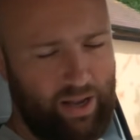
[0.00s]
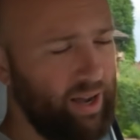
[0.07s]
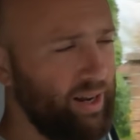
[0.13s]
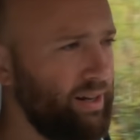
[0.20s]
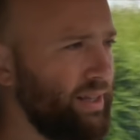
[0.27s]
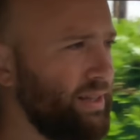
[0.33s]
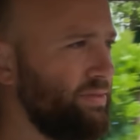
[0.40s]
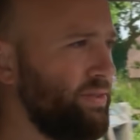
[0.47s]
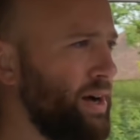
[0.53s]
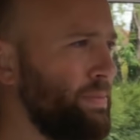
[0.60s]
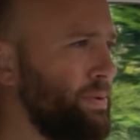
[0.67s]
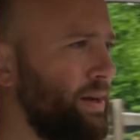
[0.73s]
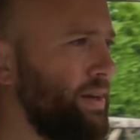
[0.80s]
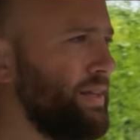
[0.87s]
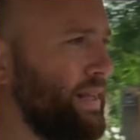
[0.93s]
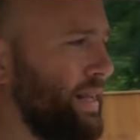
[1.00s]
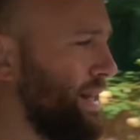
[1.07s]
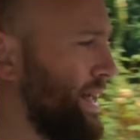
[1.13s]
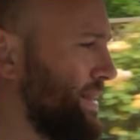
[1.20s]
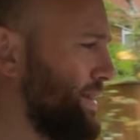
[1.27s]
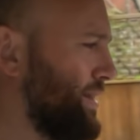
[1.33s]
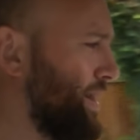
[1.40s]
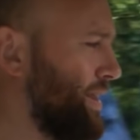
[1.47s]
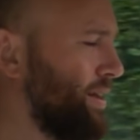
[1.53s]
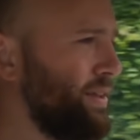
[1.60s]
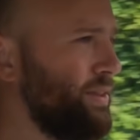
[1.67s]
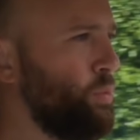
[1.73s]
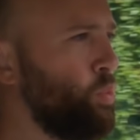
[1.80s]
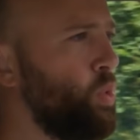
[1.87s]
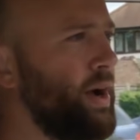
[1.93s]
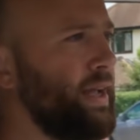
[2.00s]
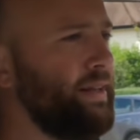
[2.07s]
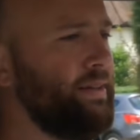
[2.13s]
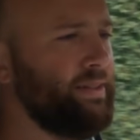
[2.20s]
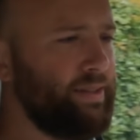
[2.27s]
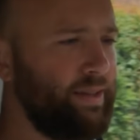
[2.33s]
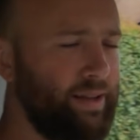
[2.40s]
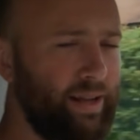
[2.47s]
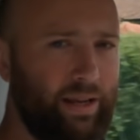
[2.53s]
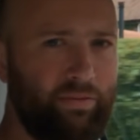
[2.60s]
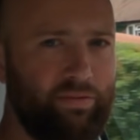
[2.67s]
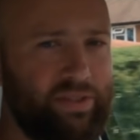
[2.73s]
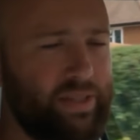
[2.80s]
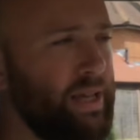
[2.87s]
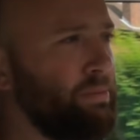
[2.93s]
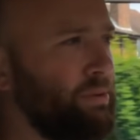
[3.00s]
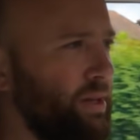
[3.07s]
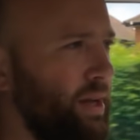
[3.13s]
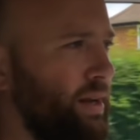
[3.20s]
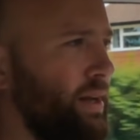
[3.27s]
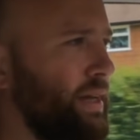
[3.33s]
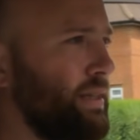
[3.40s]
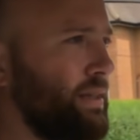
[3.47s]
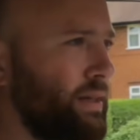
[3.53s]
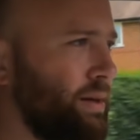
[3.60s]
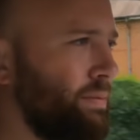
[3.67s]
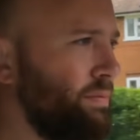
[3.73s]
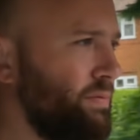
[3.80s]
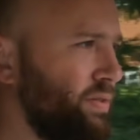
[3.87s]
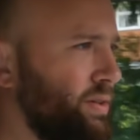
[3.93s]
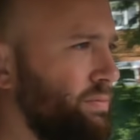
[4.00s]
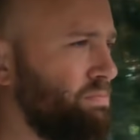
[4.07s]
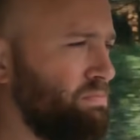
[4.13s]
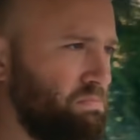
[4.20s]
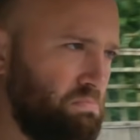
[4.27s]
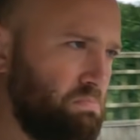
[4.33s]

I like the vibe, I like the leather, I like the whiteness, I like the infotainment, I like the comfort,